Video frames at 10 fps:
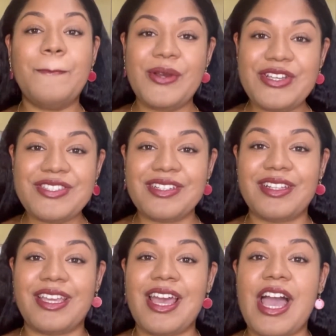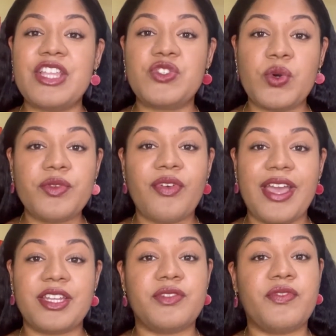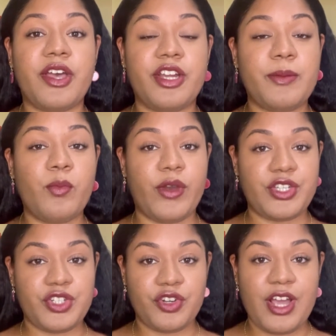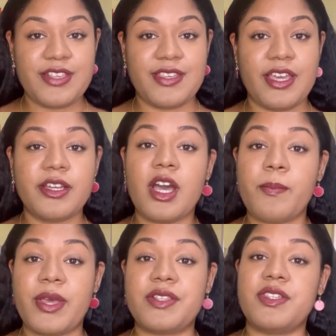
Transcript: Personally, I don't find it very moisturizing compared